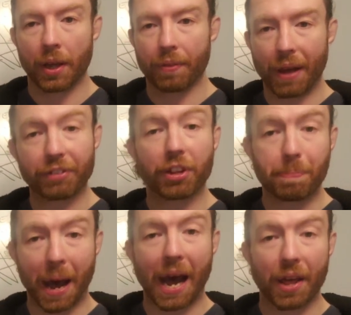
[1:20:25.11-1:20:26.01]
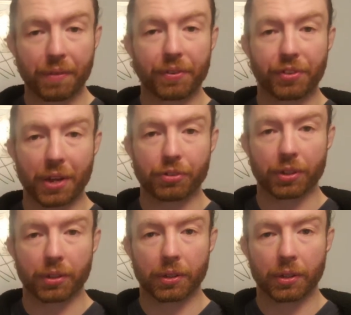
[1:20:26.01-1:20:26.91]
That's the path of
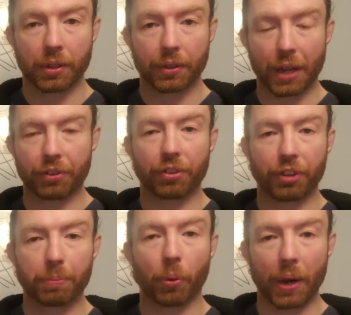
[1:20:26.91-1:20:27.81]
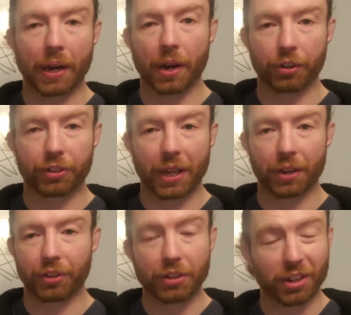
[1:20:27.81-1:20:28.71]
ascension. That's a simple way to understand
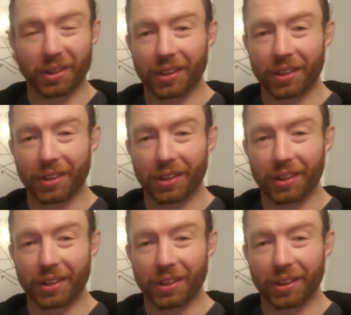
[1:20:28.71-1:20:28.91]
ascension.